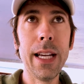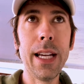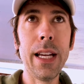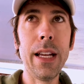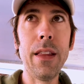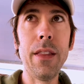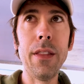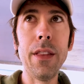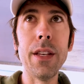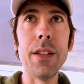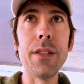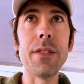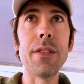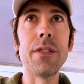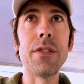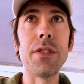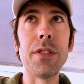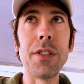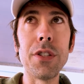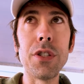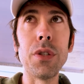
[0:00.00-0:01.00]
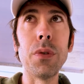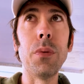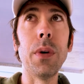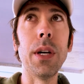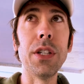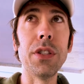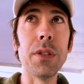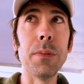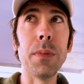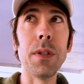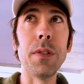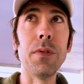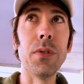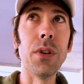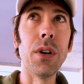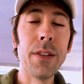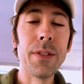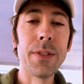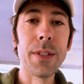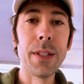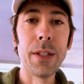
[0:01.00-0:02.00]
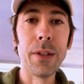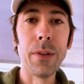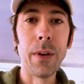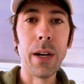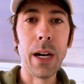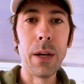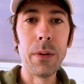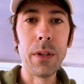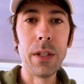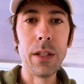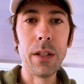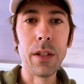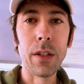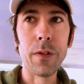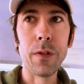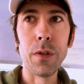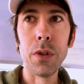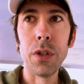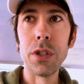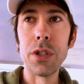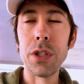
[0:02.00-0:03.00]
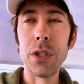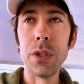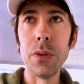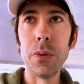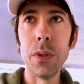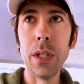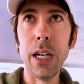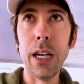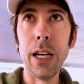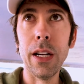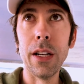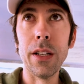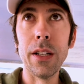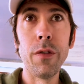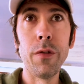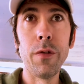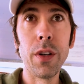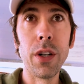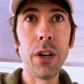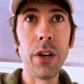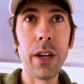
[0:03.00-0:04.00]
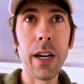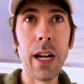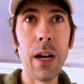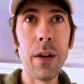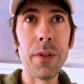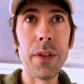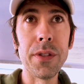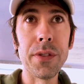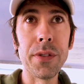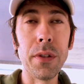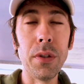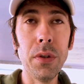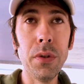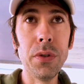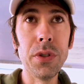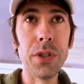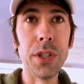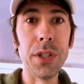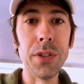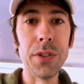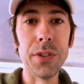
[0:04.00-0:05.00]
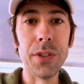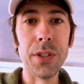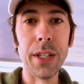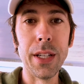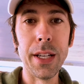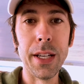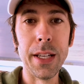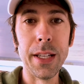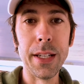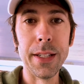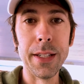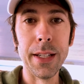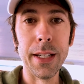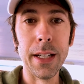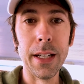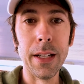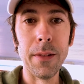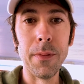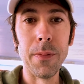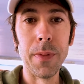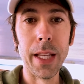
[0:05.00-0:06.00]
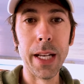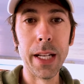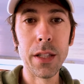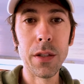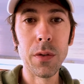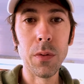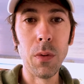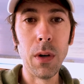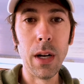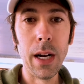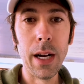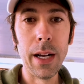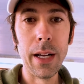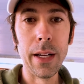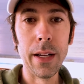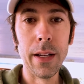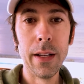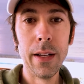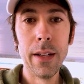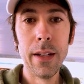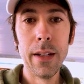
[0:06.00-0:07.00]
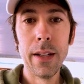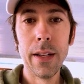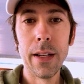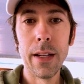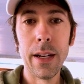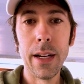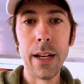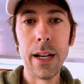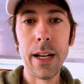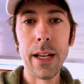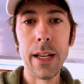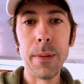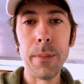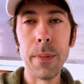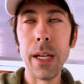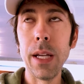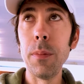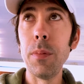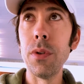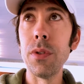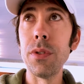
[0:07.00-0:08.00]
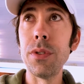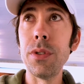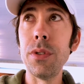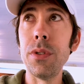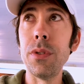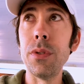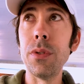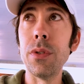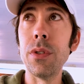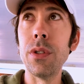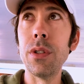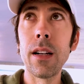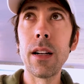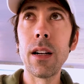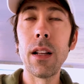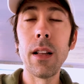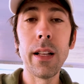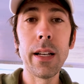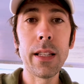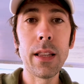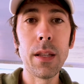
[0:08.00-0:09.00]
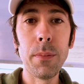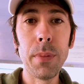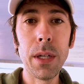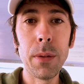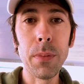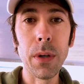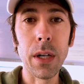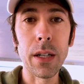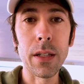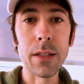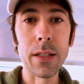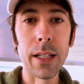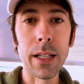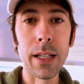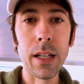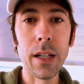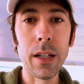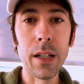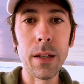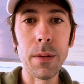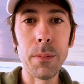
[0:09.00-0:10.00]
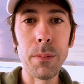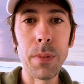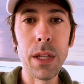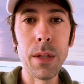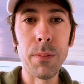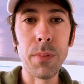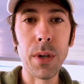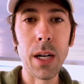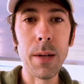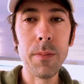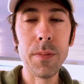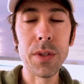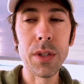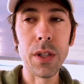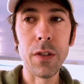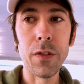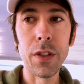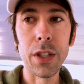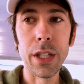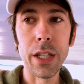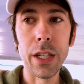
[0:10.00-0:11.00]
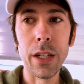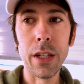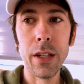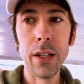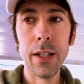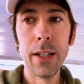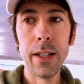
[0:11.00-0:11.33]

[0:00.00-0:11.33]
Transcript: in this situation before. So I really look forward to figuring out the solutions. And that's why I am able to collect the big bucks. I gotta be the problem solver here